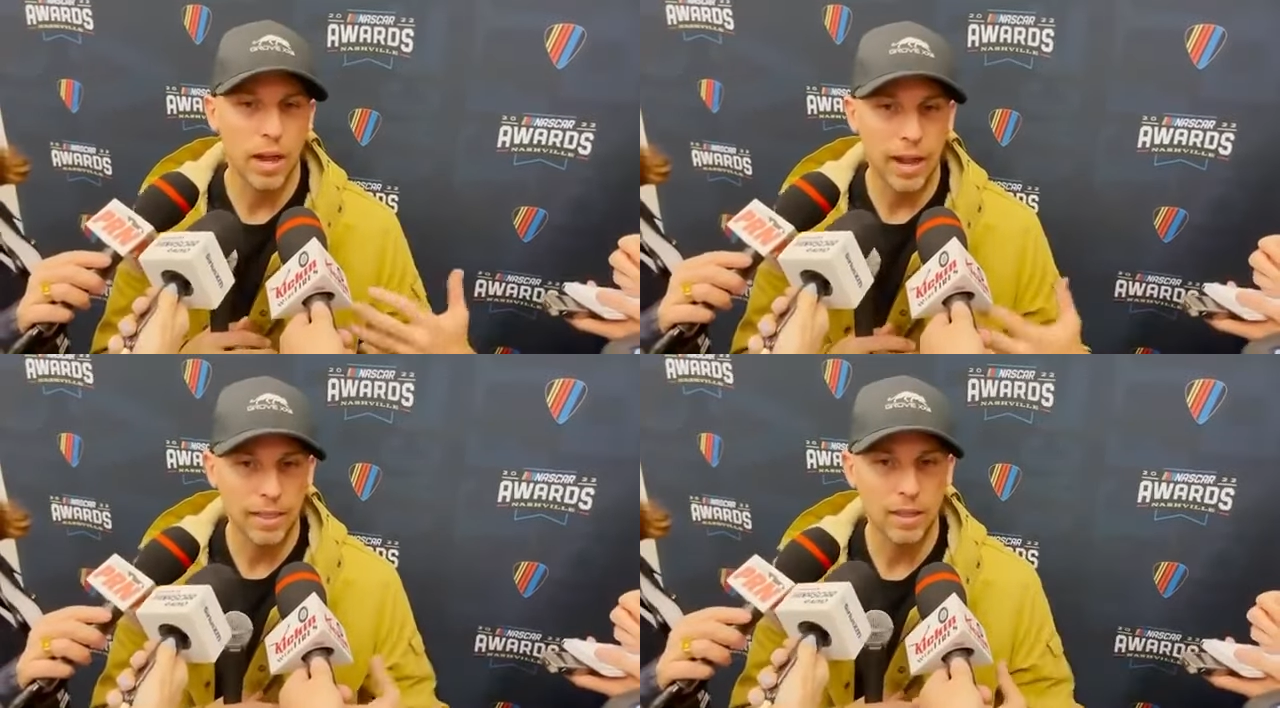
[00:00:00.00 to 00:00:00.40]

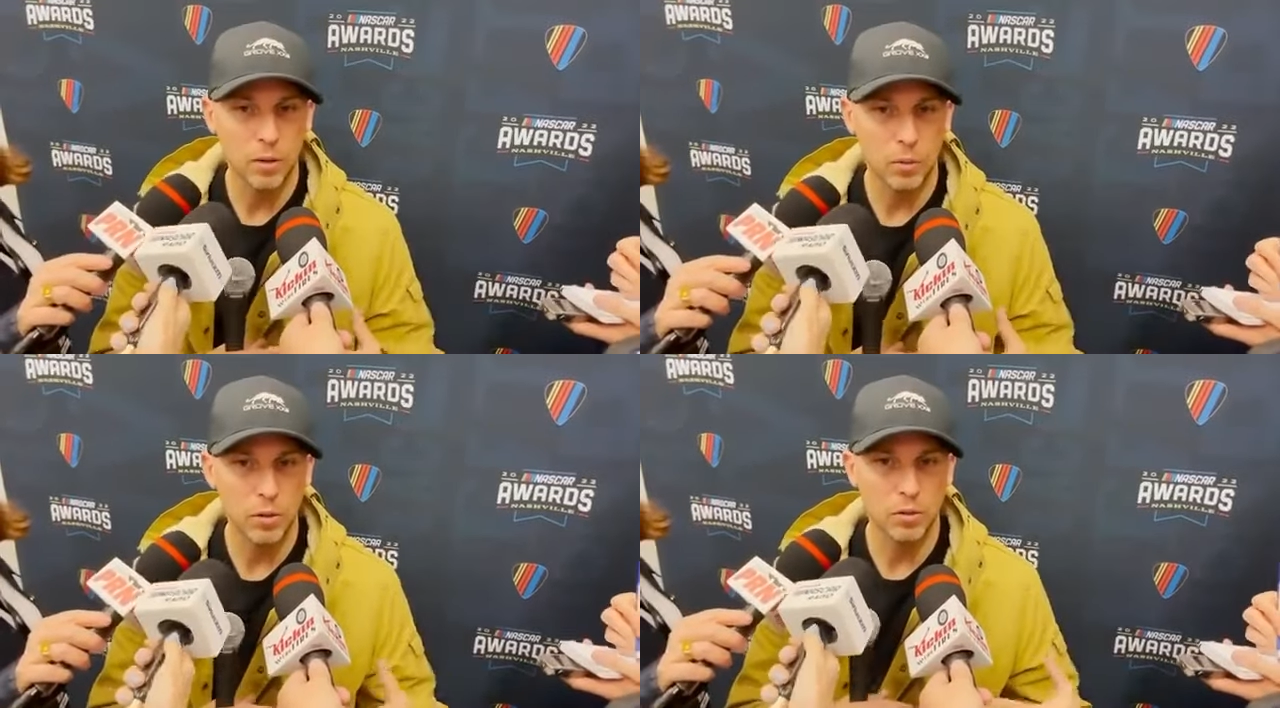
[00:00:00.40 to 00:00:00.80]
I
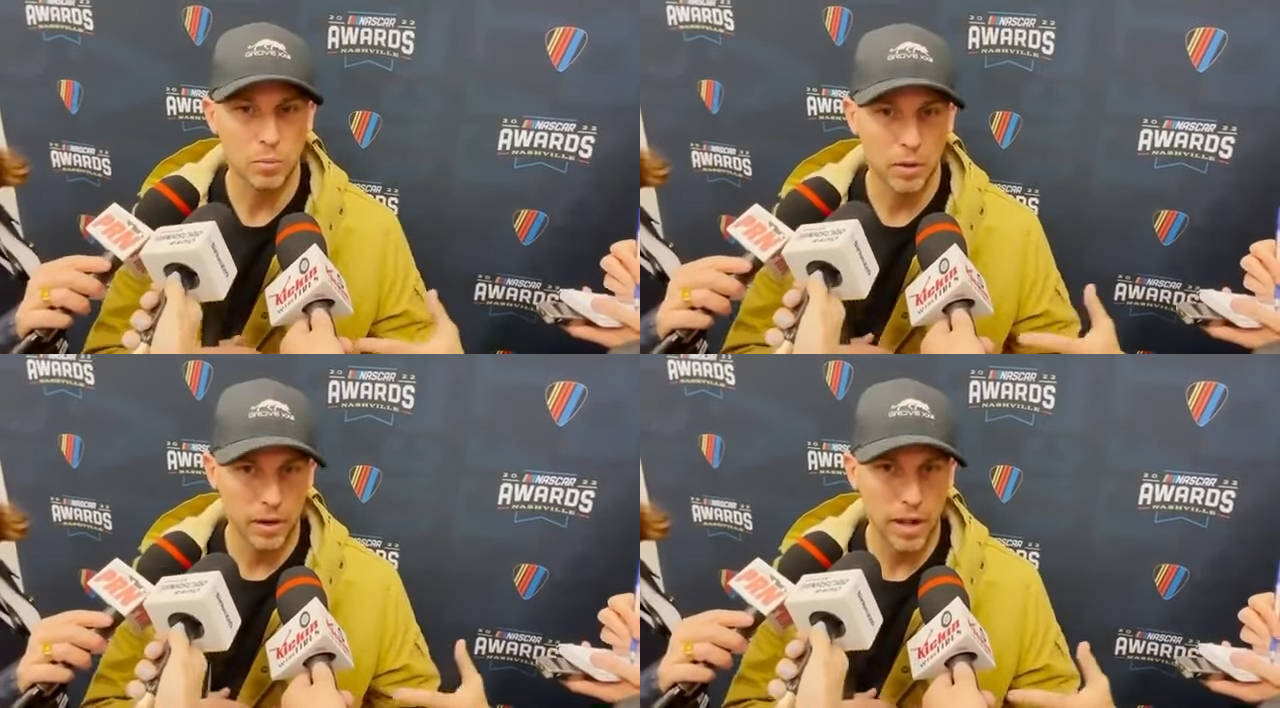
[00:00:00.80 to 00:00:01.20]
think when you
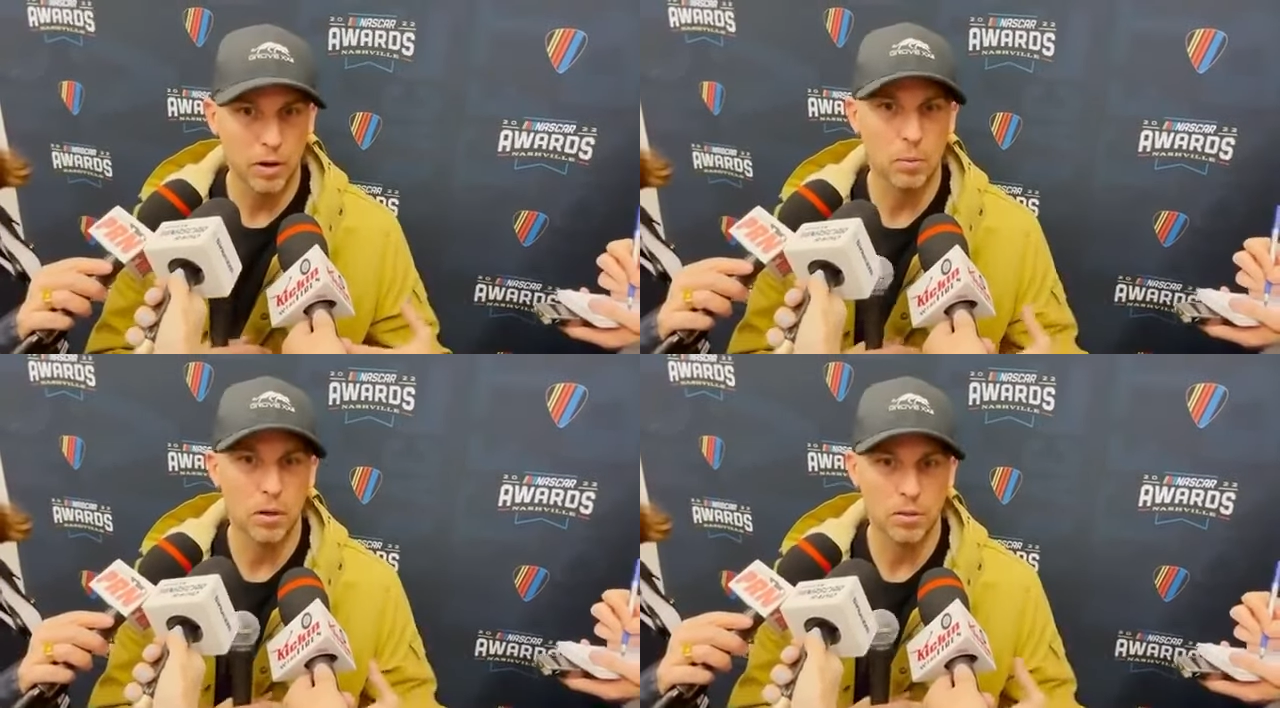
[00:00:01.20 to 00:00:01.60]
spread it
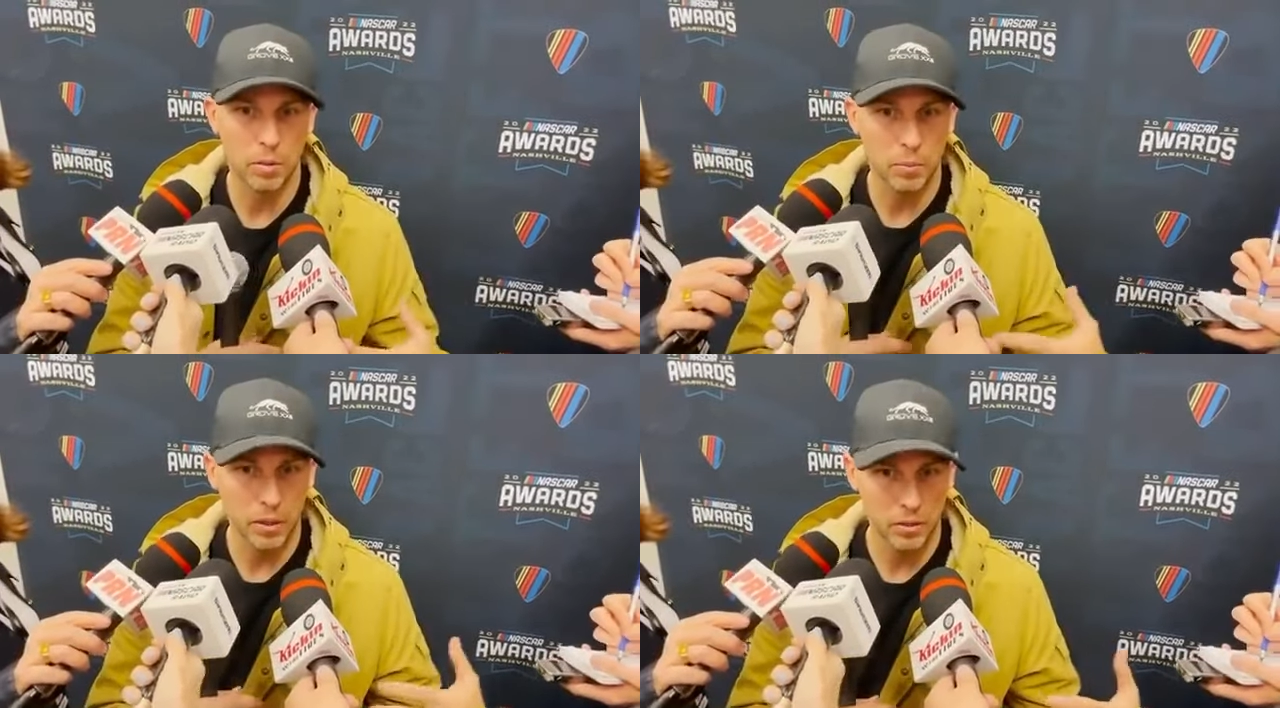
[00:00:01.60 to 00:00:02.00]
out amongst
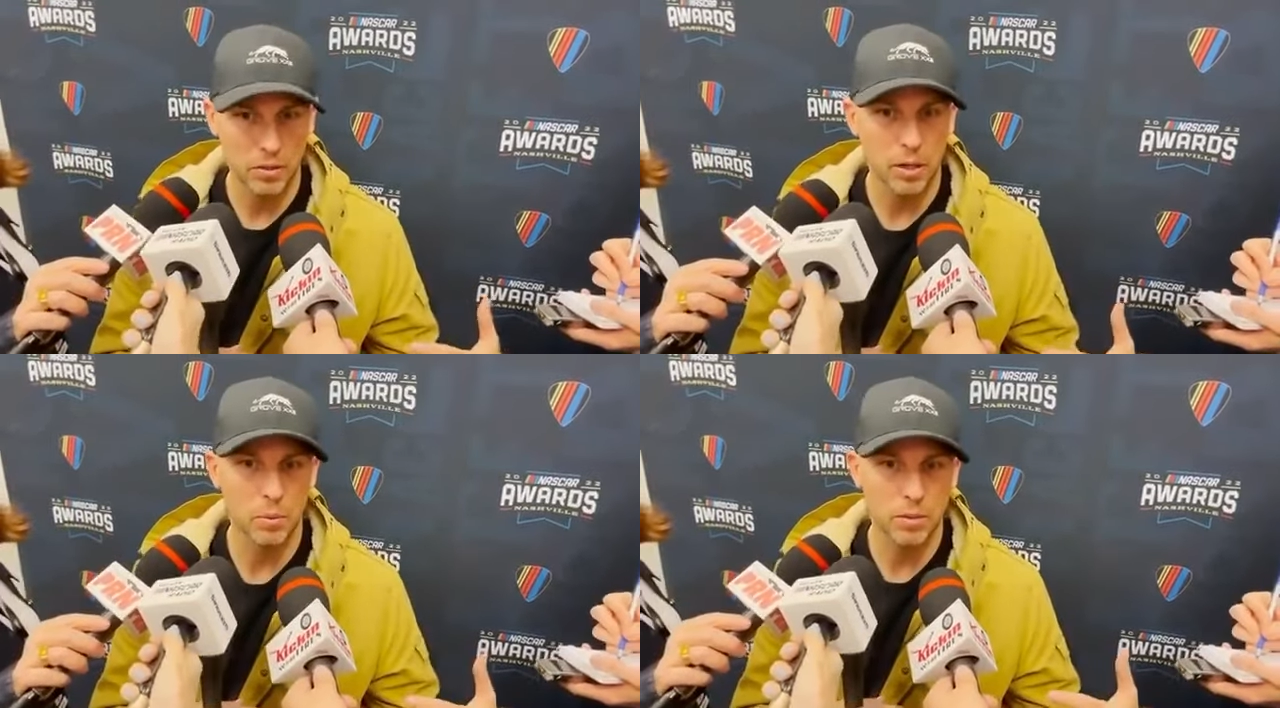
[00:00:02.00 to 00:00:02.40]
a bigger
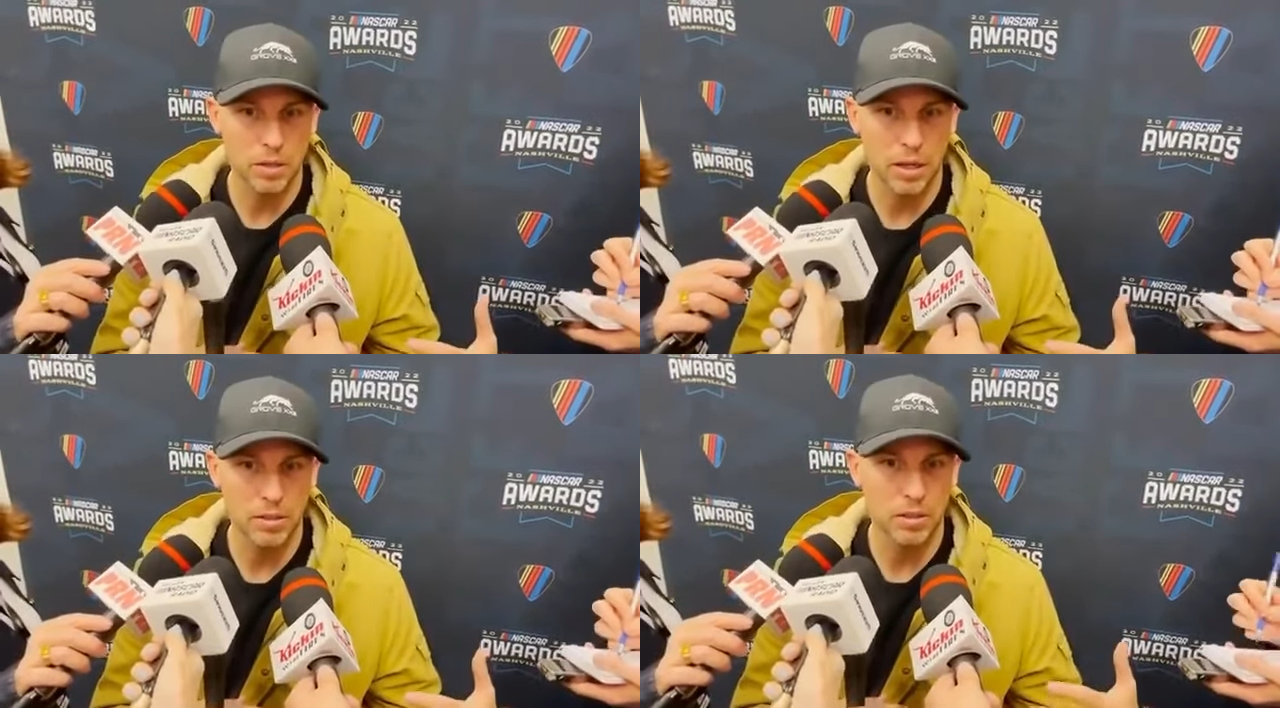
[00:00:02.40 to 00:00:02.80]
sample
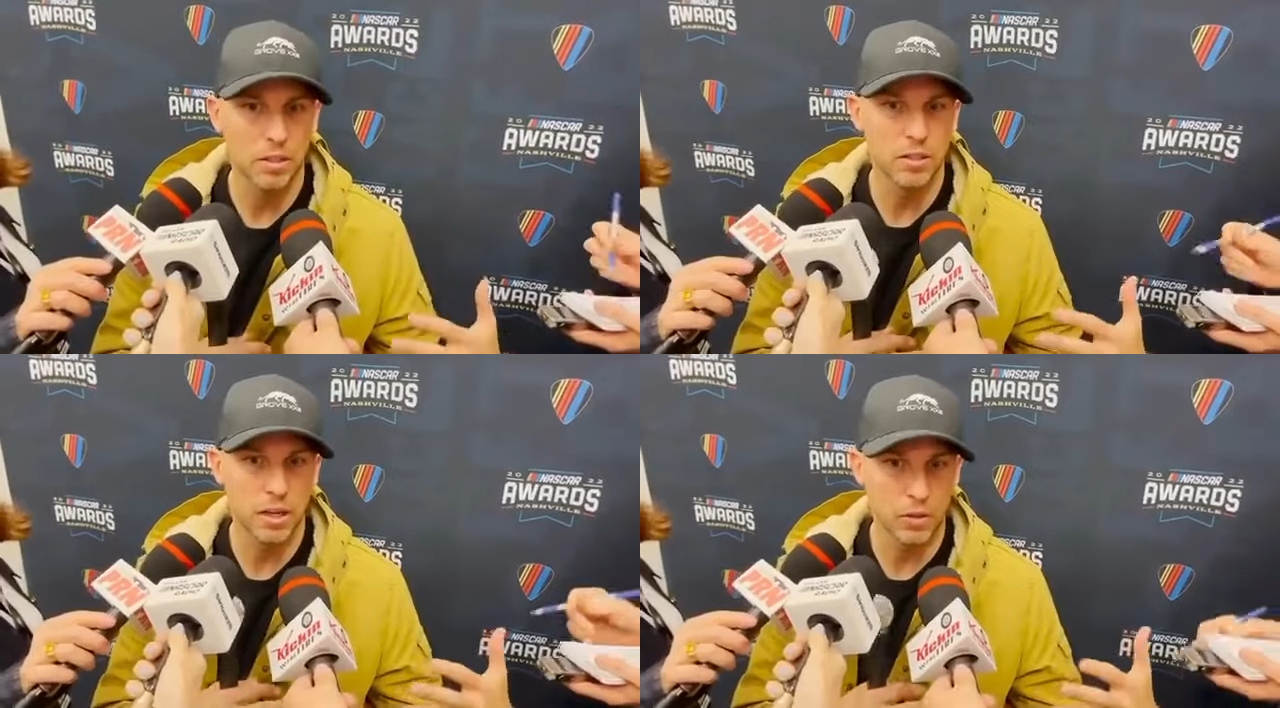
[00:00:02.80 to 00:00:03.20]
size,
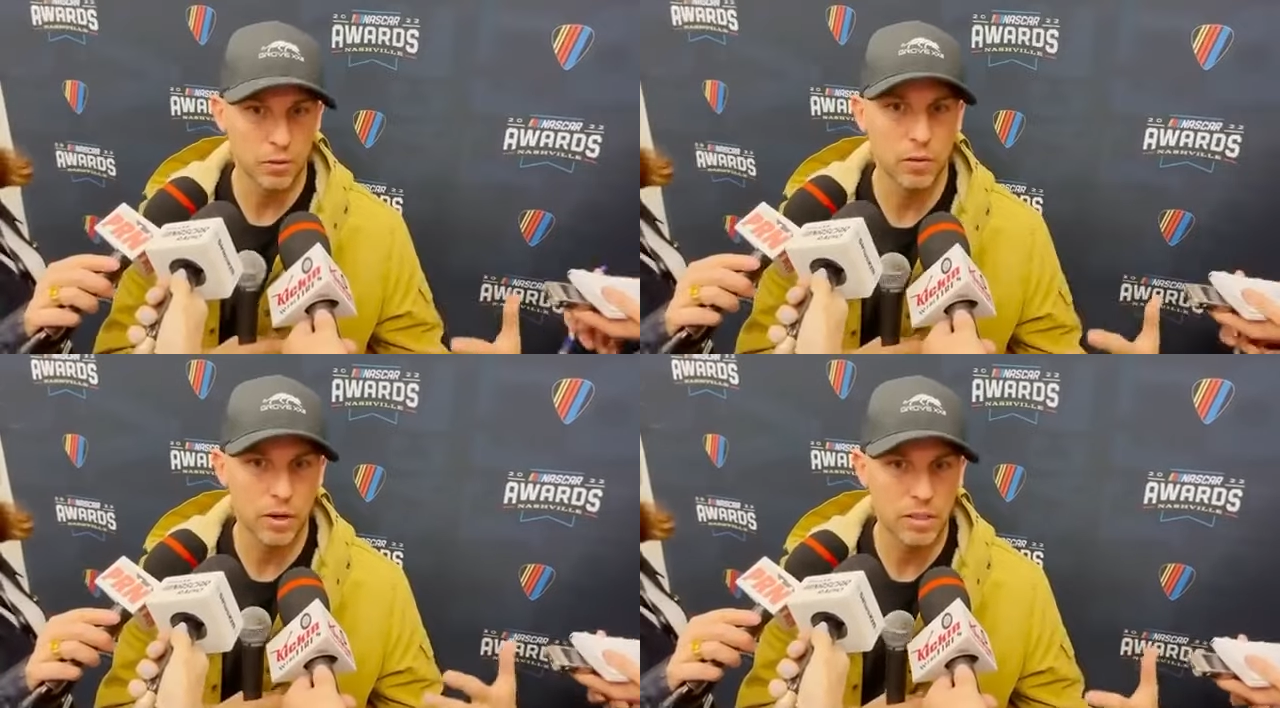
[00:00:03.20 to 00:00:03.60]
such as a
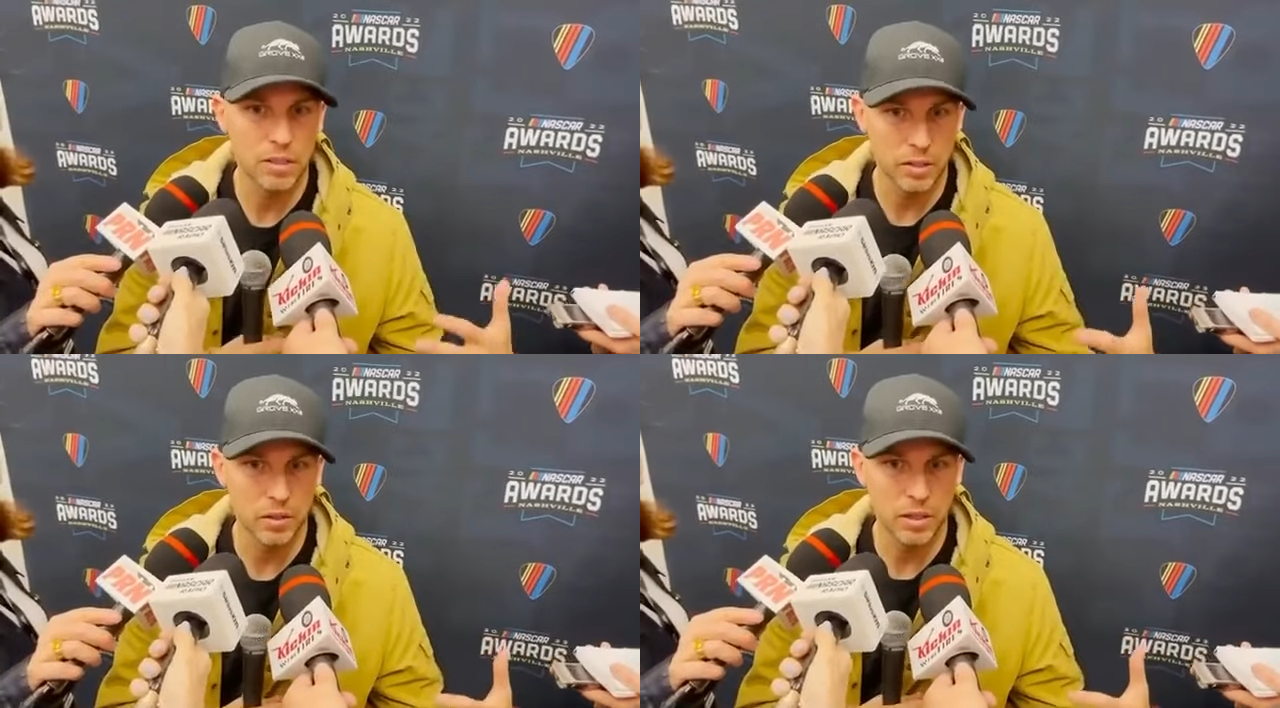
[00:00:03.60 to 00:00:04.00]
three race
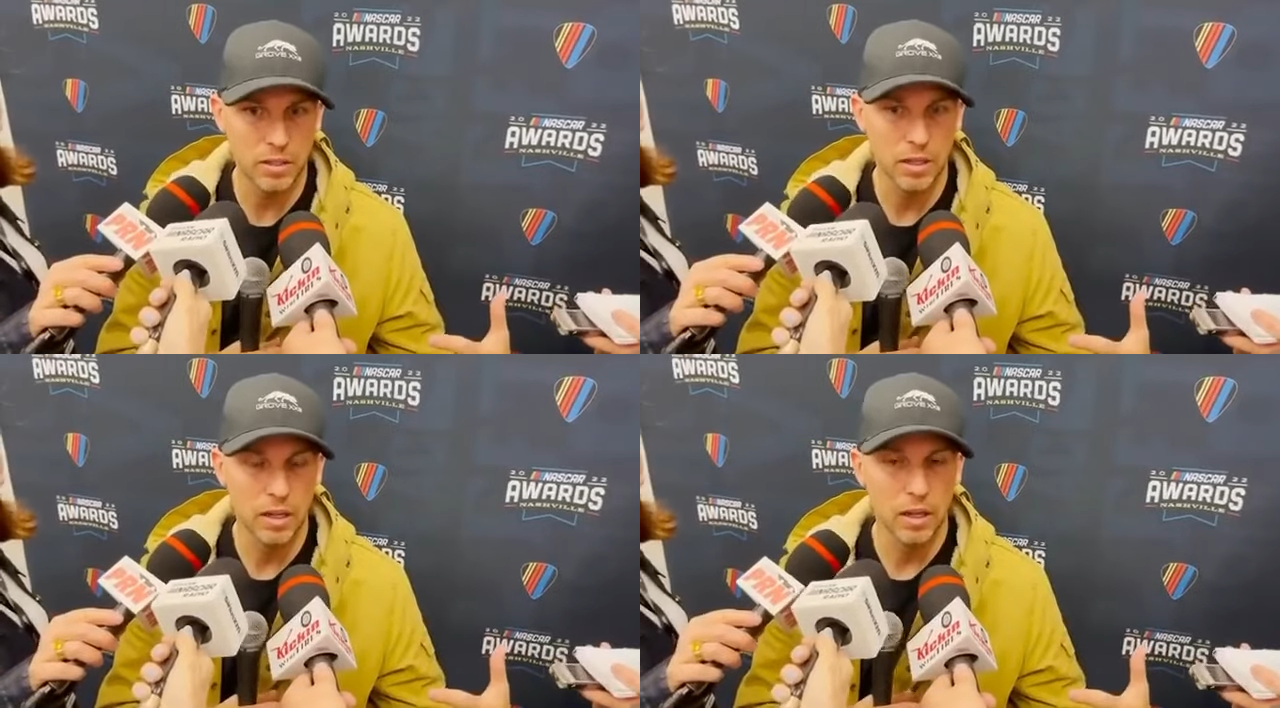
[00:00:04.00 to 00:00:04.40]
series,